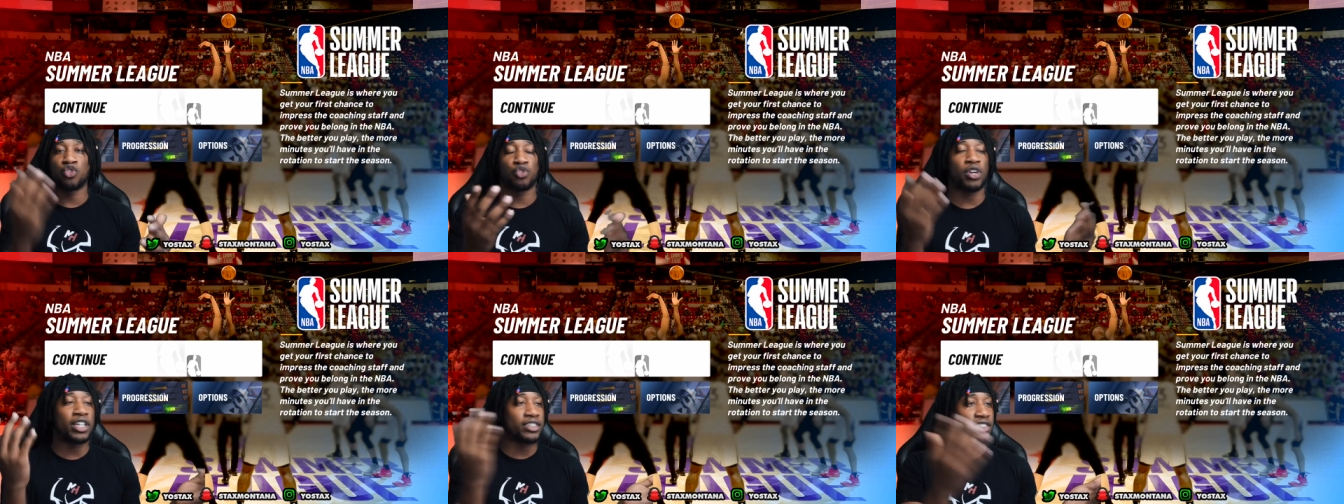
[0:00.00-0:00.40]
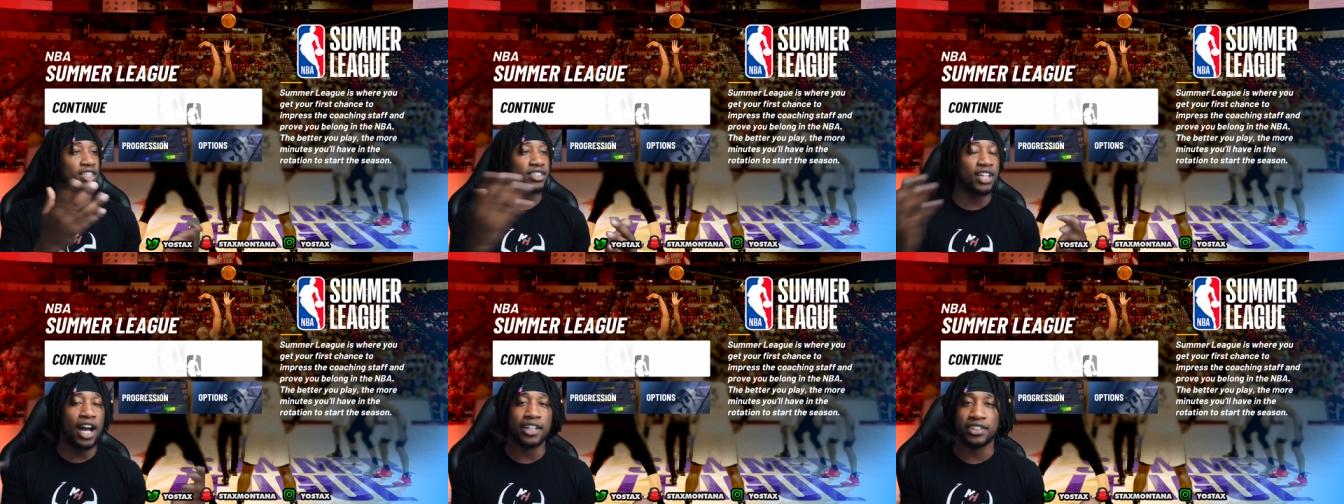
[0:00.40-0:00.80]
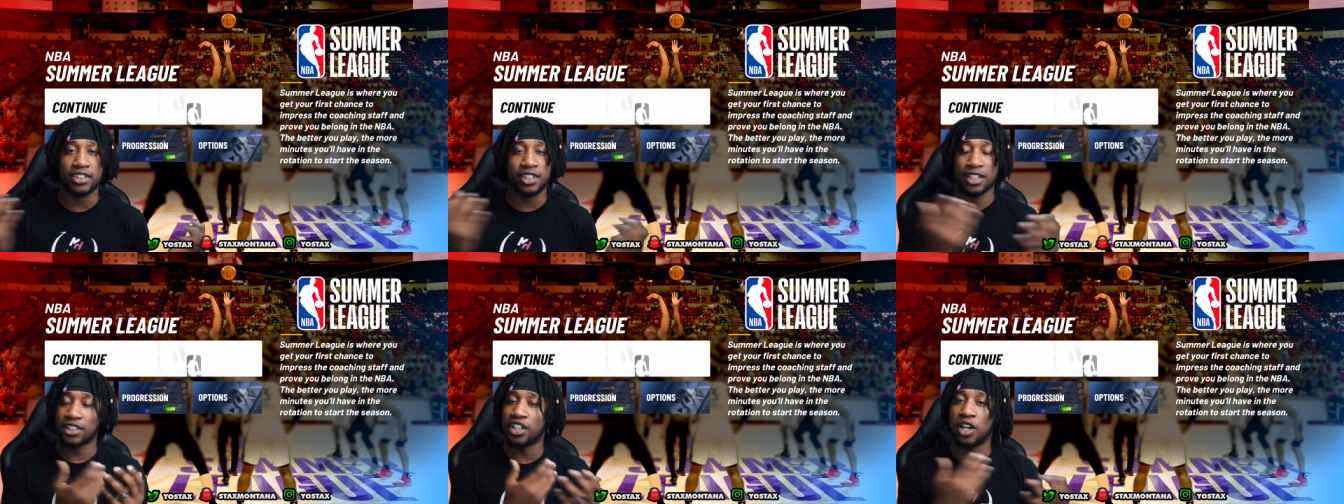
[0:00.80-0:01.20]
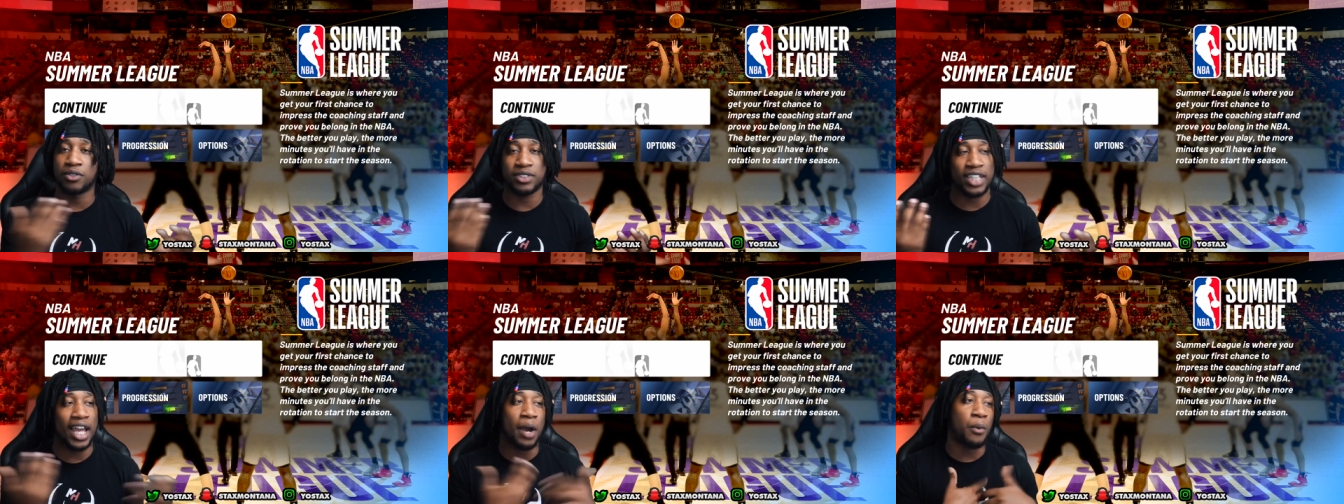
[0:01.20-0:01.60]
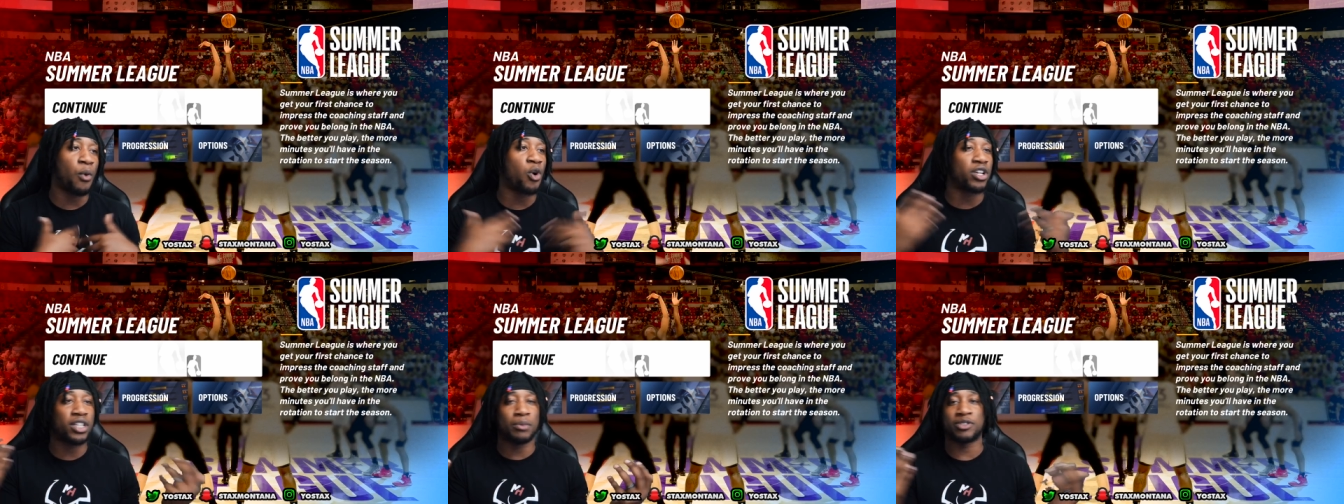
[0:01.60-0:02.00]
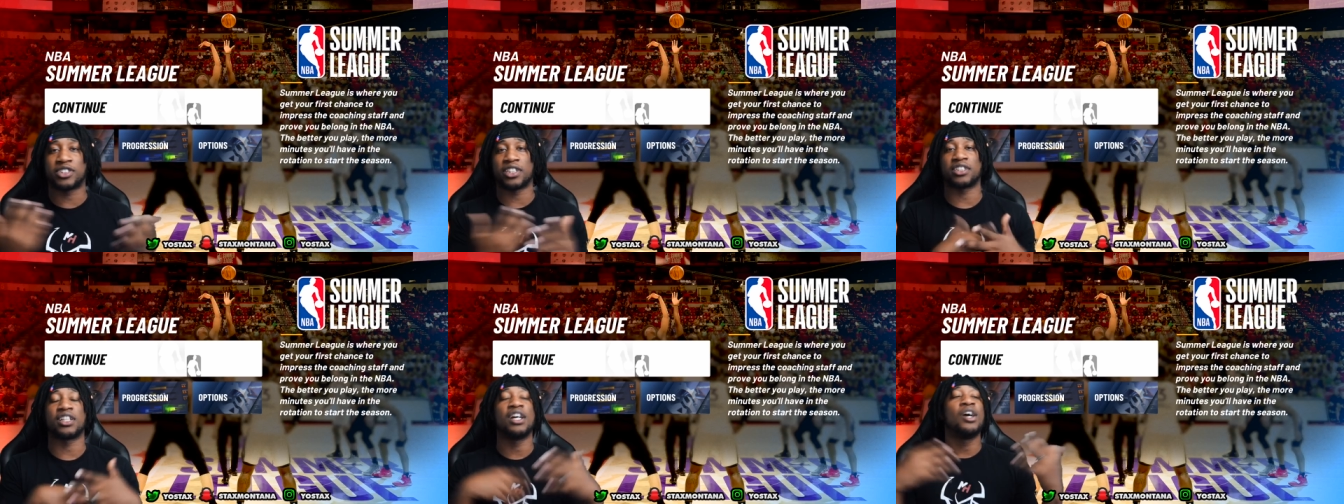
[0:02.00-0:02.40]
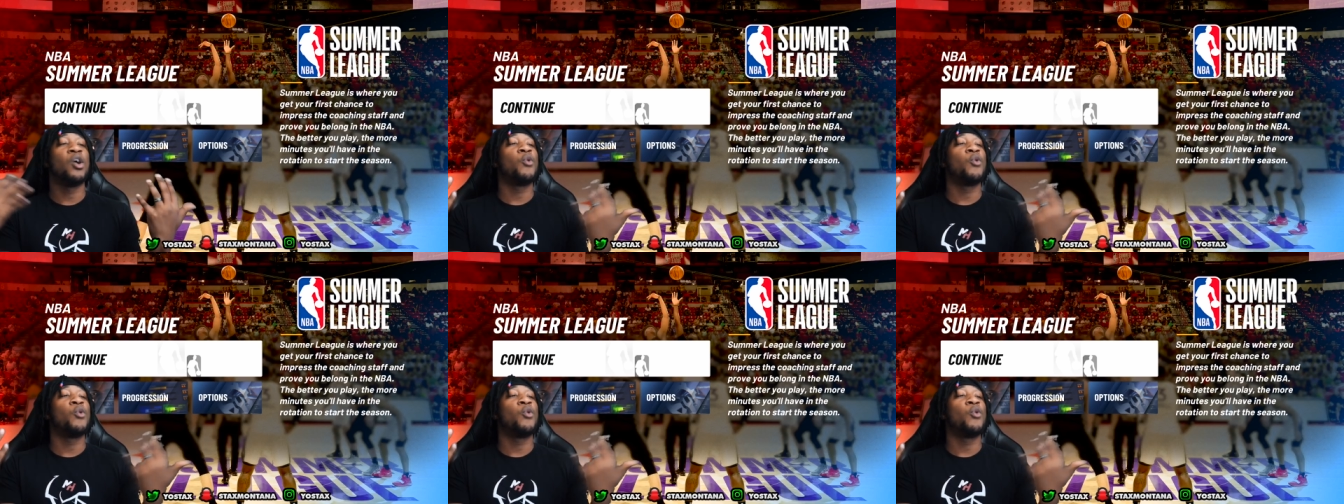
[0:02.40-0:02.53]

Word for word: Drake 6, you know what I'm saying? Ward number 6.